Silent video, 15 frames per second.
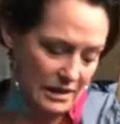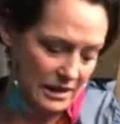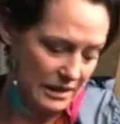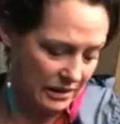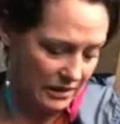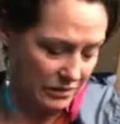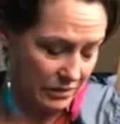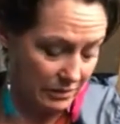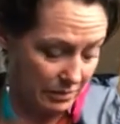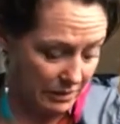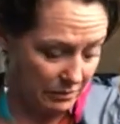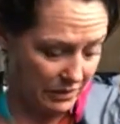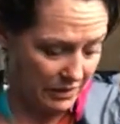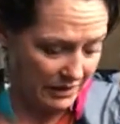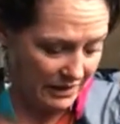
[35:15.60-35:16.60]
Because we've
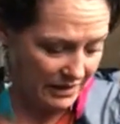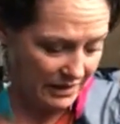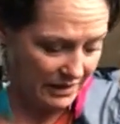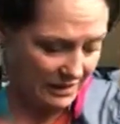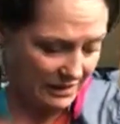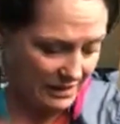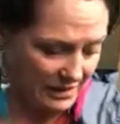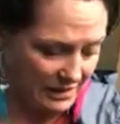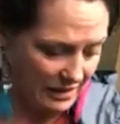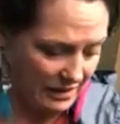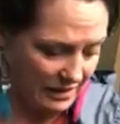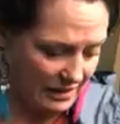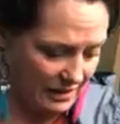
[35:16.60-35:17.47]
been working together.